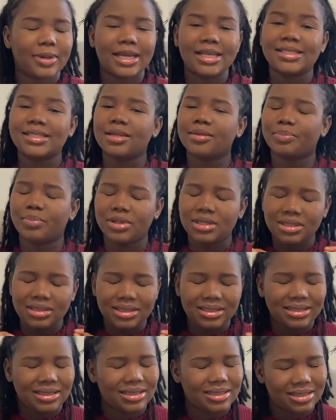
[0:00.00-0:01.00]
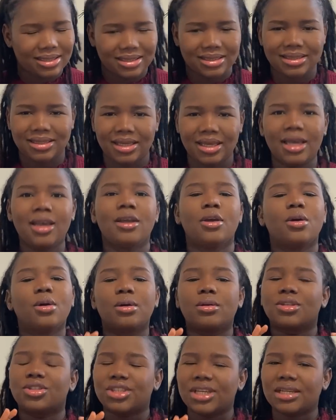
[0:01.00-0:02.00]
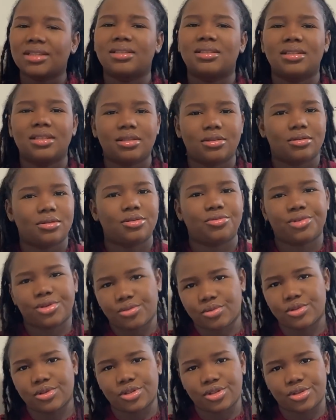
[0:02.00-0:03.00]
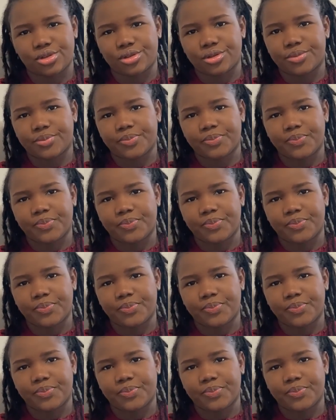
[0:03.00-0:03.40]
I said, please check the date on the requisition.